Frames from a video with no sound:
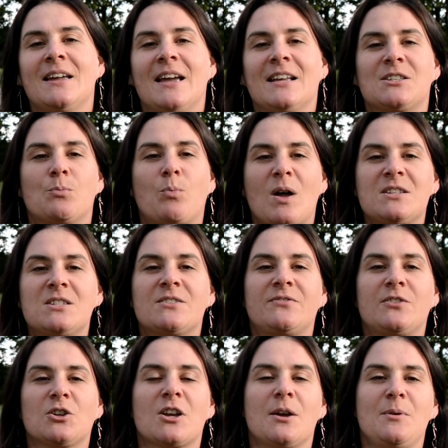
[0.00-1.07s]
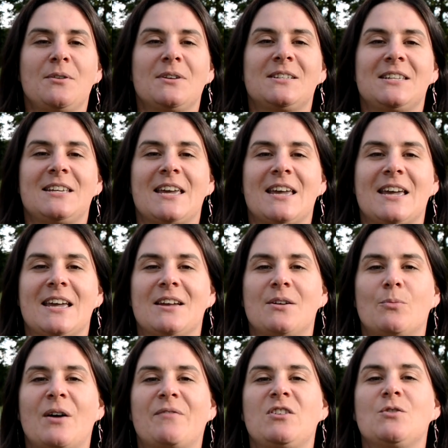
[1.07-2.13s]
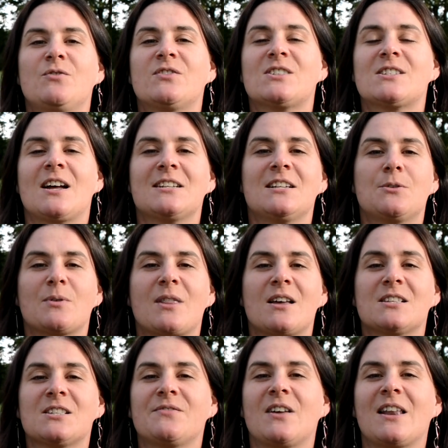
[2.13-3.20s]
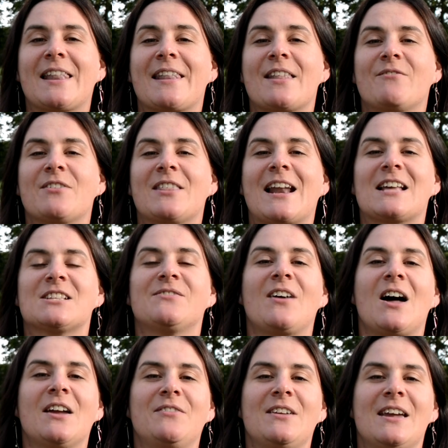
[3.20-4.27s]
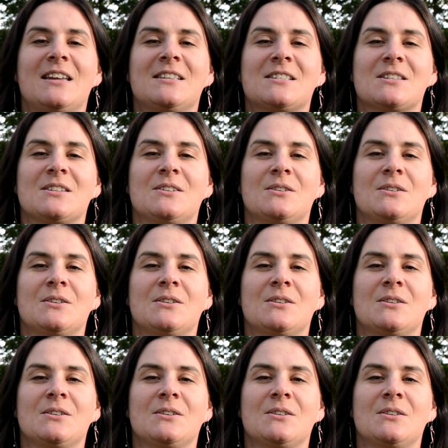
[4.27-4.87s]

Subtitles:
It's a wonderful community here, whether you've studied with us for the last 5 years